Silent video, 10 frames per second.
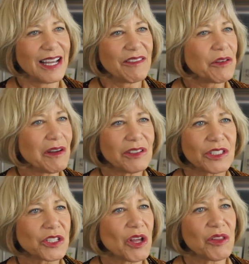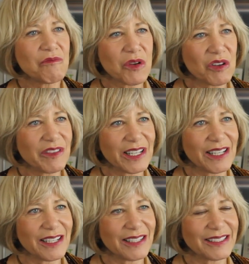If you ever saw the
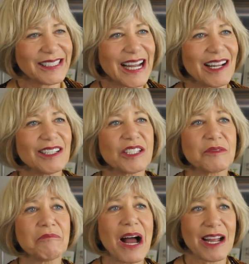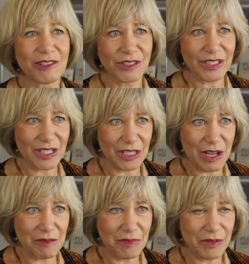movie Dallas Buyers
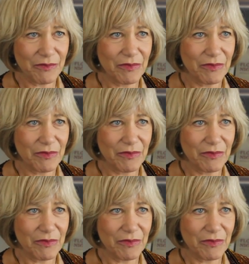Club,